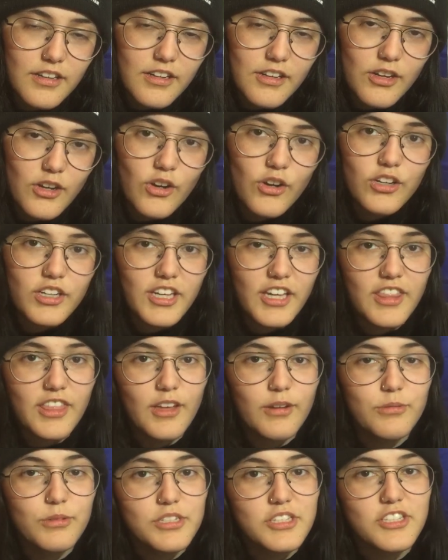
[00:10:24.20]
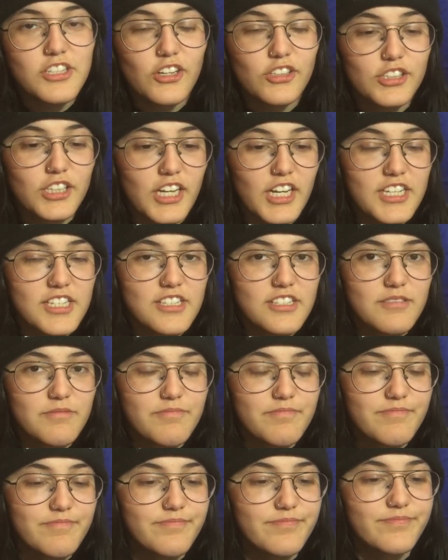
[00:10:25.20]
okay, that was not nice.
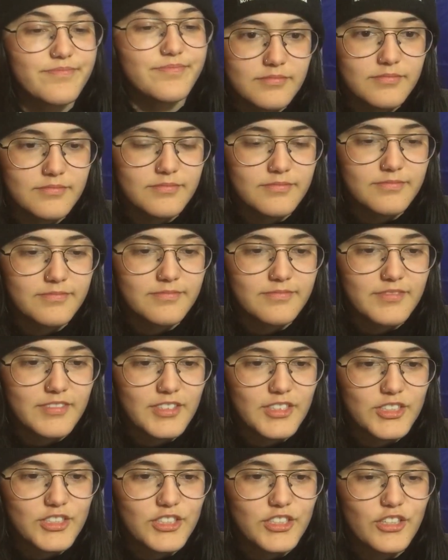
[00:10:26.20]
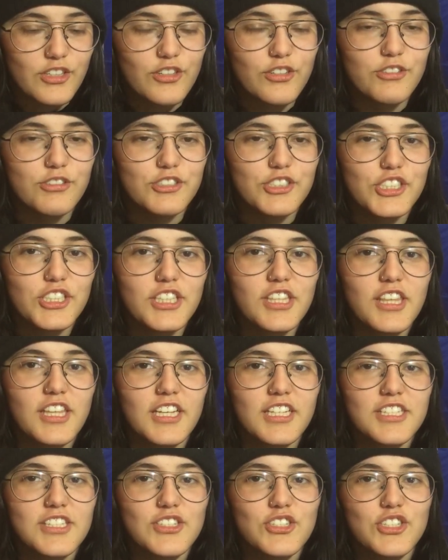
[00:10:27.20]
So she thinks
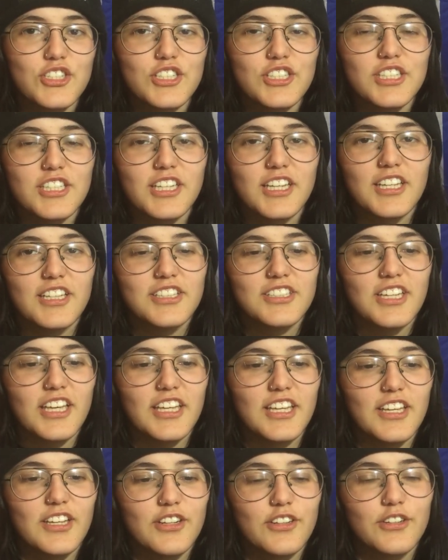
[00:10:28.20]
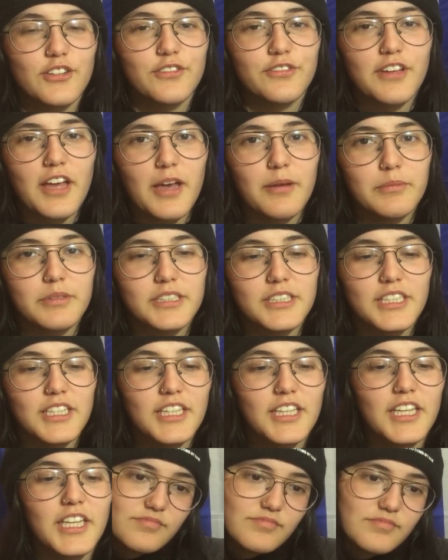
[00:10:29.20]
she's like taking her family.
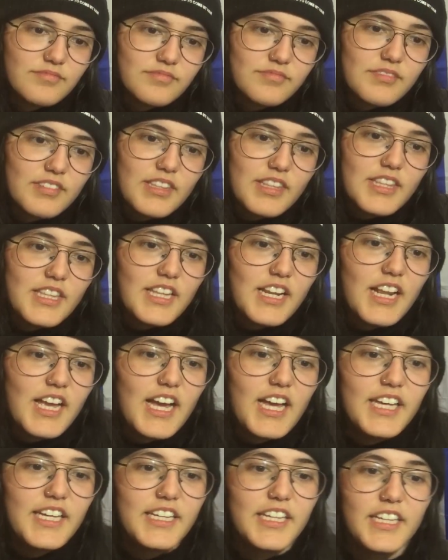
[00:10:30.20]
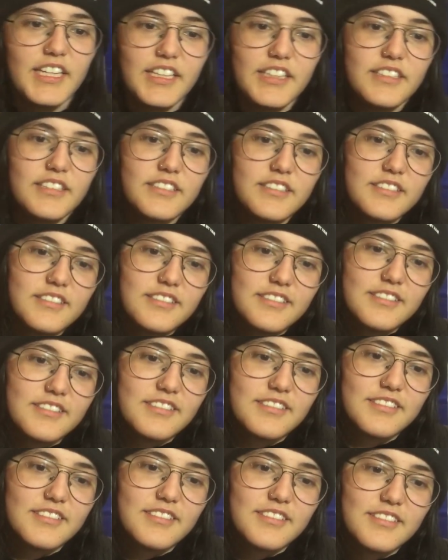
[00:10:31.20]
I hate
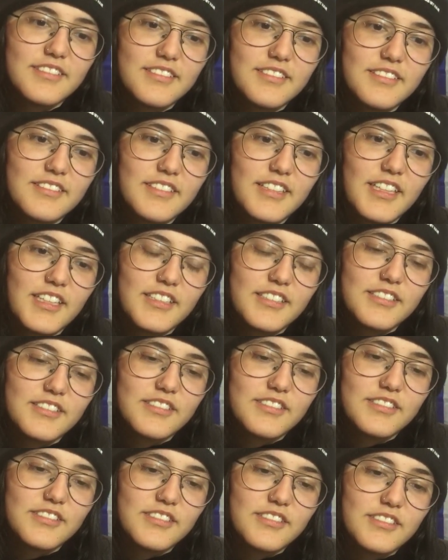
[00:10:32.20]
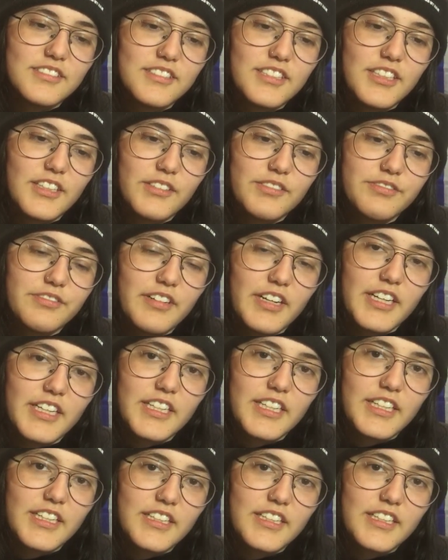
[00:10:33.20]
that they're fighting.